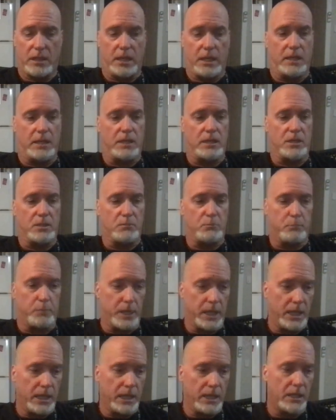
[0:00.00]
and he's
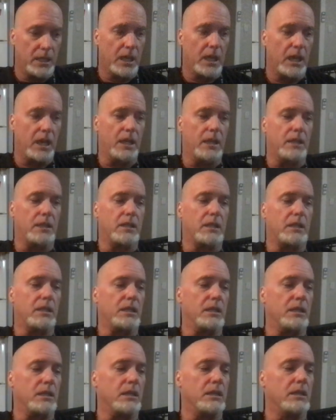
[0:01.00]
big, and
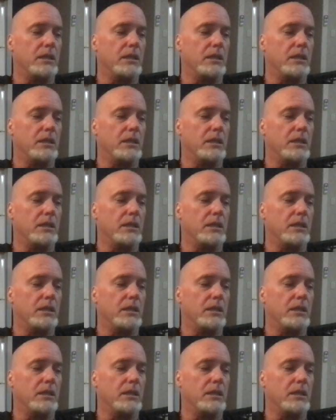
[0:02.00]
he